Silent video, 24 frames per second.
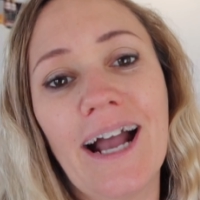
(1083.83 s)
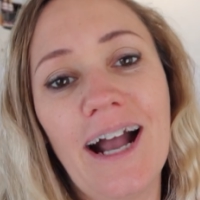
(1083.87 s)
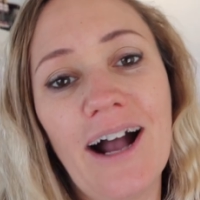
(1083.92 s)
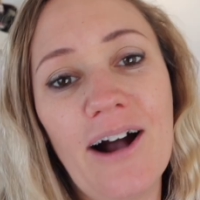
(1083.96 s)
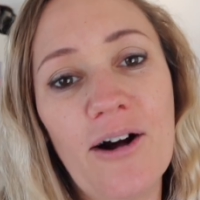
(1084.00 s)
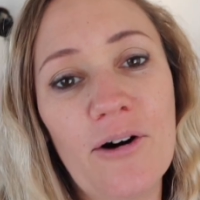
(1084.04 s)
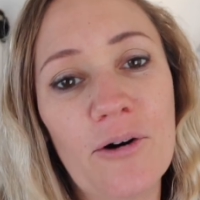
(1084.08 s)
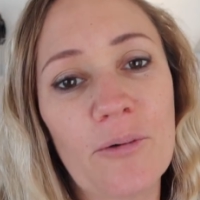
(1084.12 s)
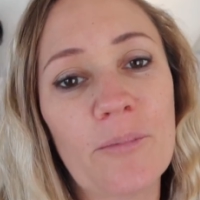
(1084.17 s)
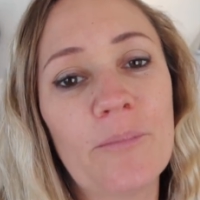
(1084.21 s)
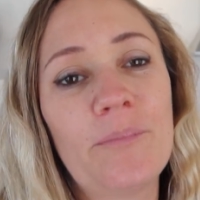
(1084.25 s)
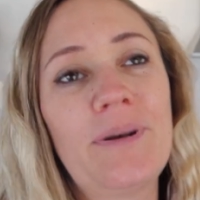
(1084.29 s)

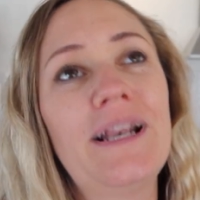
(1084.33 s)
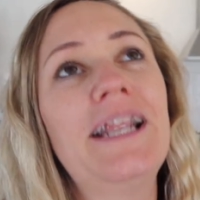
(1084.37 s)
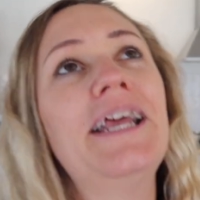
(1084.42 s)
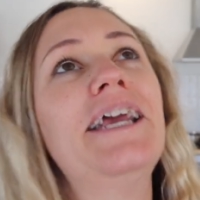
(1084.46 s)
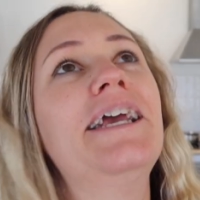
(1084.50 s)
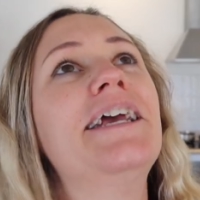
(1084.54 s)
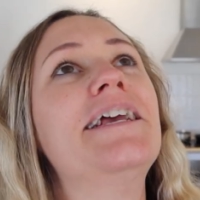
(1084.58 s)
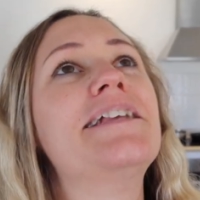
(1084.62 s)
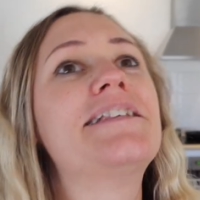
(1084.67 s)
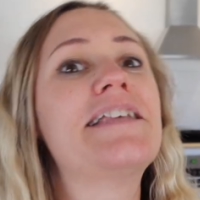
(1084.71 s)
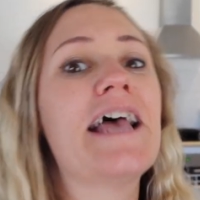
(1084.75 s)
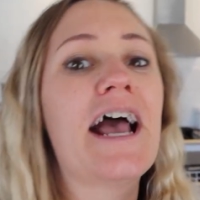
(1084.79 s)
out.
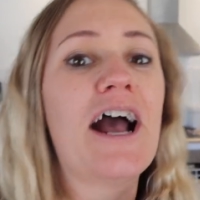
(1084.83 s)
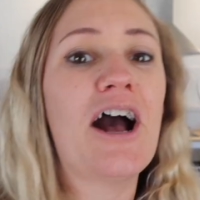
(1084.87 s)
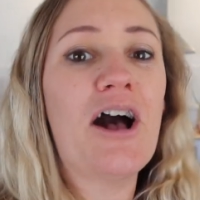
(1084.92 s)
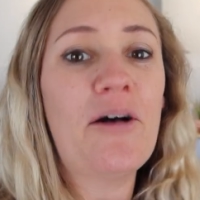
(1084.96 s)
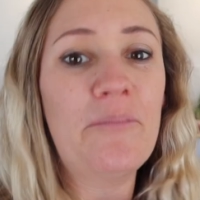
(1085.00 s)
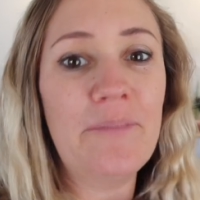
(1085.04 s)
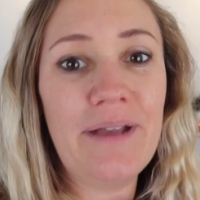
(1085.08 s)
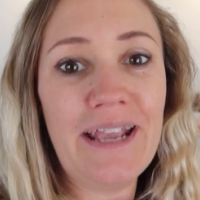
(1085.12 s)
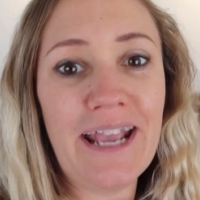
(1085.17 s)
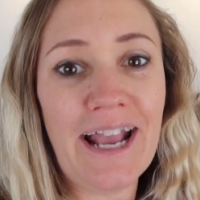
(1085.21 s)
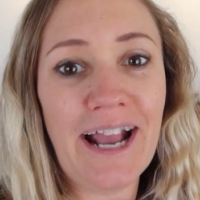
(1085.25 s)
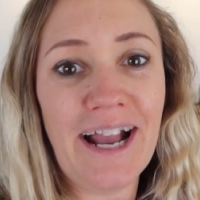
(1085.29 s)
Please
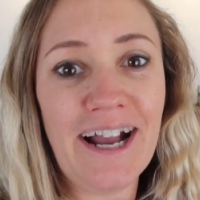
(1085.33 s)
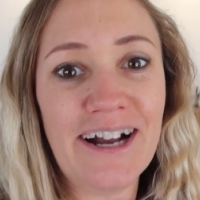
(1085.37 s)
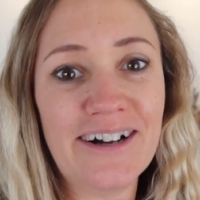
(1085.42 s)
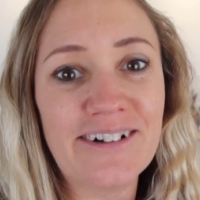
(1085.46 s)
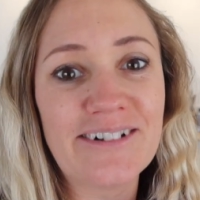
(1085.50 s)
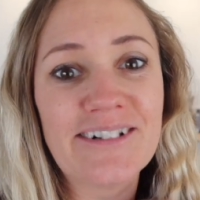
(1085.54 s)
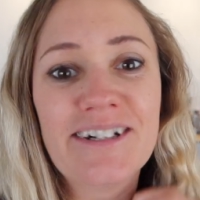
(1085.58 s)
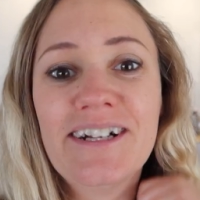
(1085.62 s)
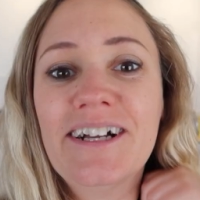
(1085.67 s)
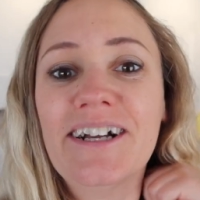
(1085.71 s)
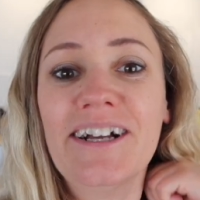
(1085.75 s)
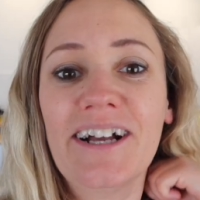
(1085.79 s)
help me
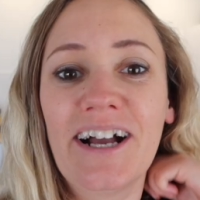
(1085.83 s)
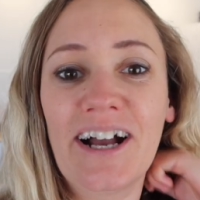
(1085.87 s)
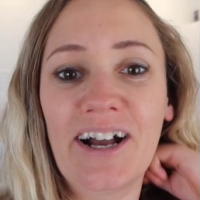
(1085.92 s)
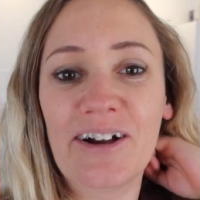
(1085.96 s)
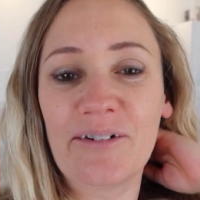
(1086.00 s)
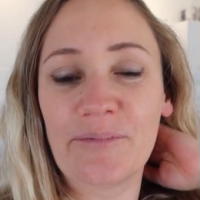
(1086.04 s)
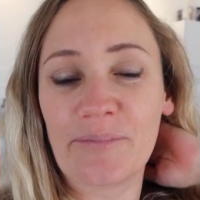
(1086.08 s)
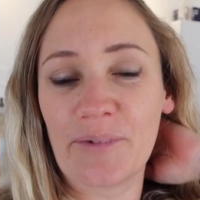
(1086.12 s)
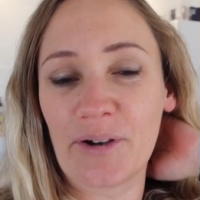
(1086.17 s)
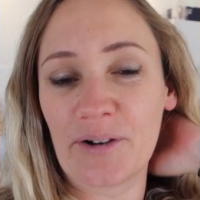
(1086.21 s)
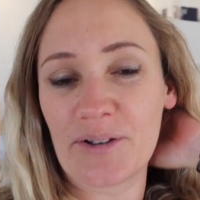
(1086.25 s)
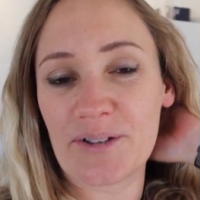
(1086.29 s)
out.
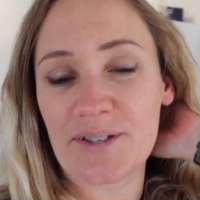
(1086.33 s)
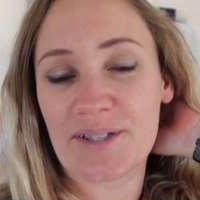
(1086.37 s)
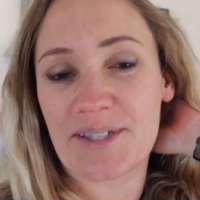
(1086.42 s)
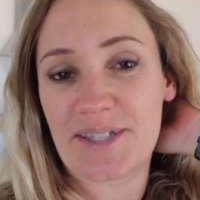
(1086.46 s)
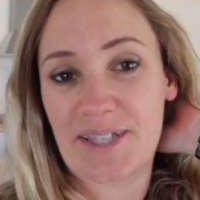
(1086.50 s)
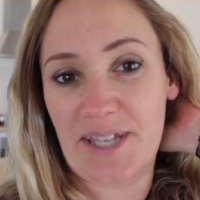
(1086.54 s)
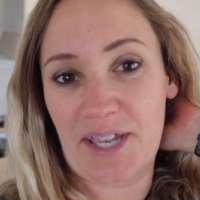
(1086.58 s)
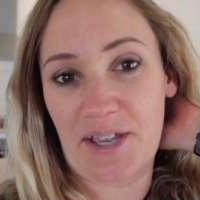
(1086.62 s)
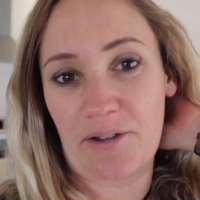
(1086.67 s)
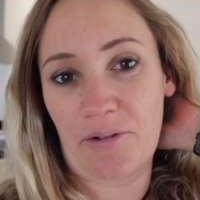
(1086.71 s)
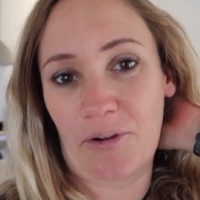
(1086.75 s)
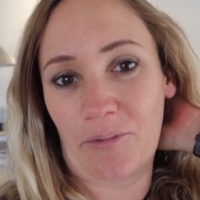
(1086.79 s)
And we'll
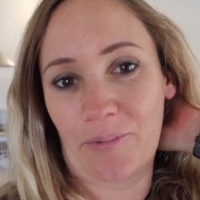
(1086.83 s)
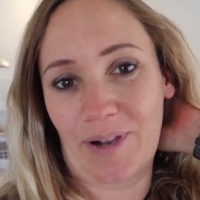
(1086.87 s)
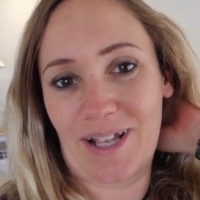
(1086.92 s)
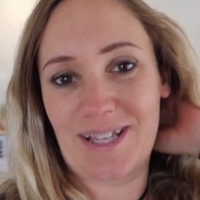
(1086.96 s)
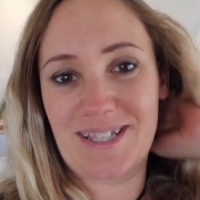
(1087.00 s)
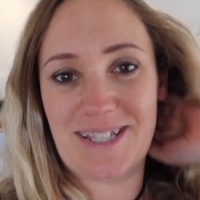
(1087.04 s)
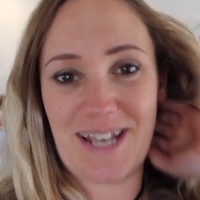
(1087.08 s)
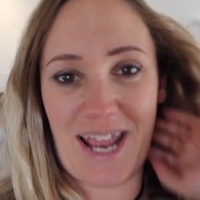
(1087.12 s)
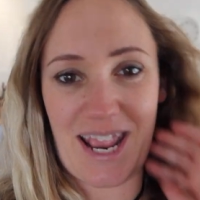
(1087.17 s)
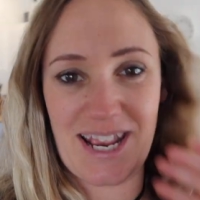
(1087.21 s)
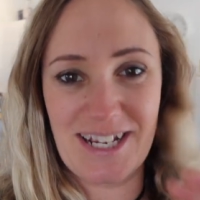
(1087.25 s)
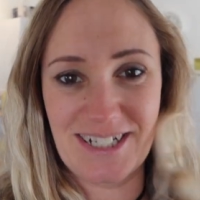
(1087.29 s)
see you on
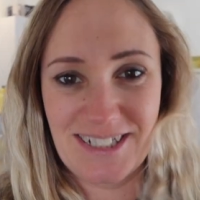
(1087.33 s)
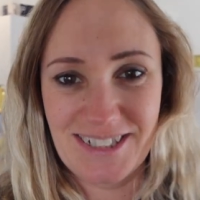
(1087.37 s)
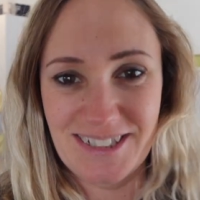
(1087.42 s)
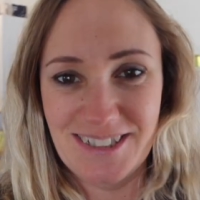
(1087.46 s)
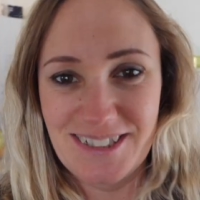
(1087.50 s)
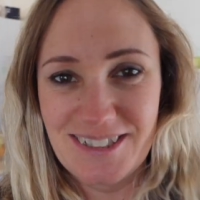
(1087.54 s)
Wednesday.